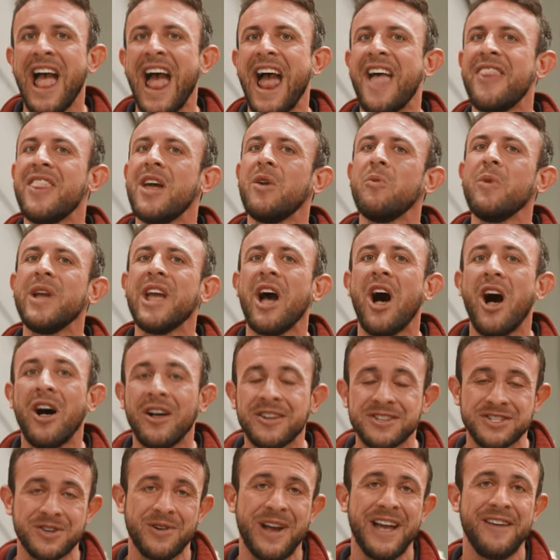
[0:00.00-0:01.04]
and then we
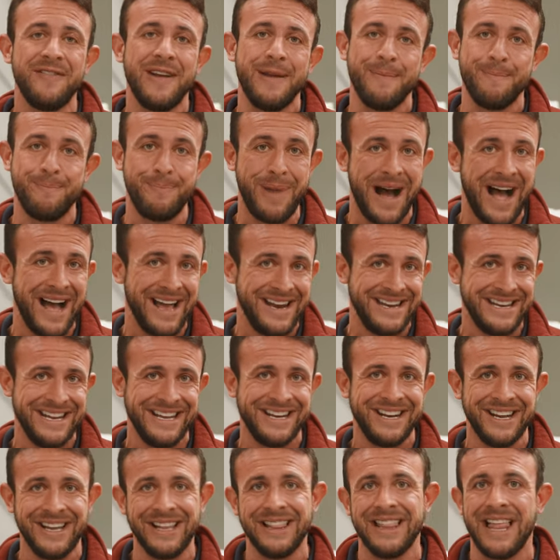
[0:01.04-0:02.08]
also have a
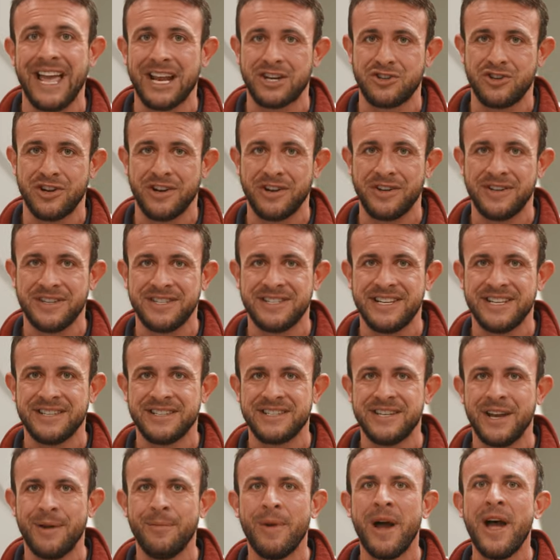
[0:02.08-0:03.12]
bonded electrical
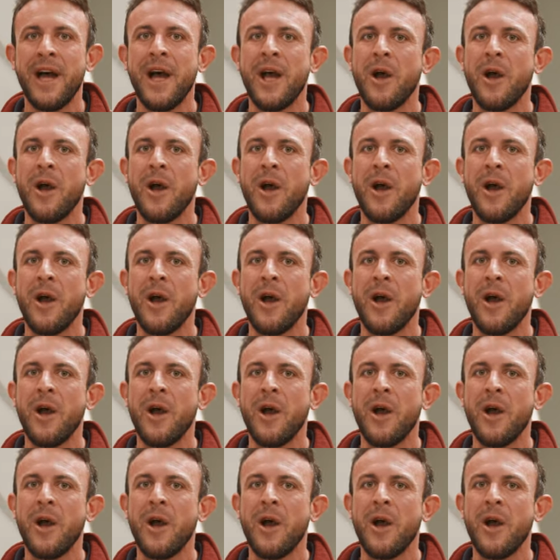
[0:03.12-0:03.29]
system.